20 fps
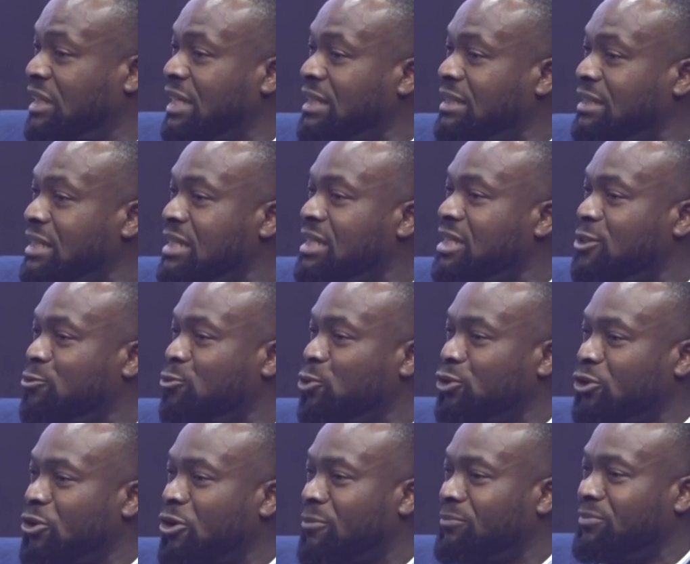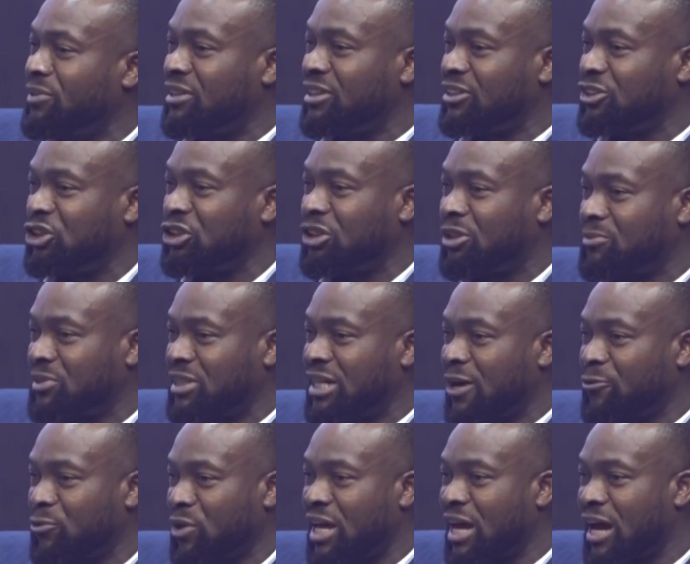they need will not be the jobs
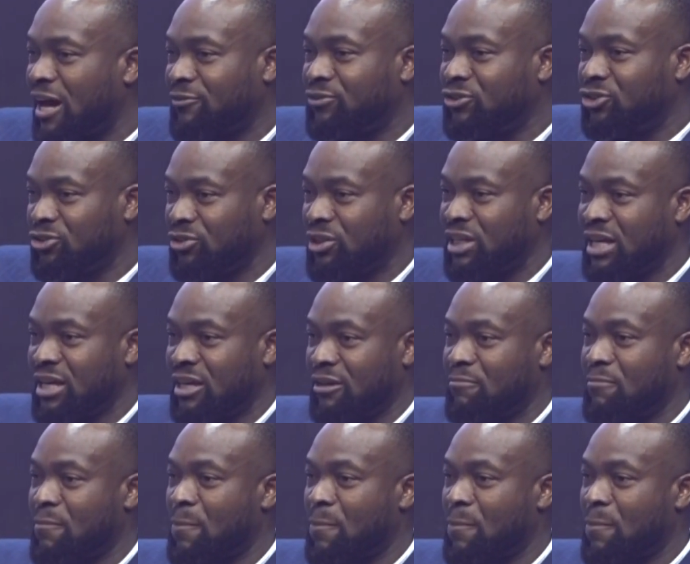that we have today.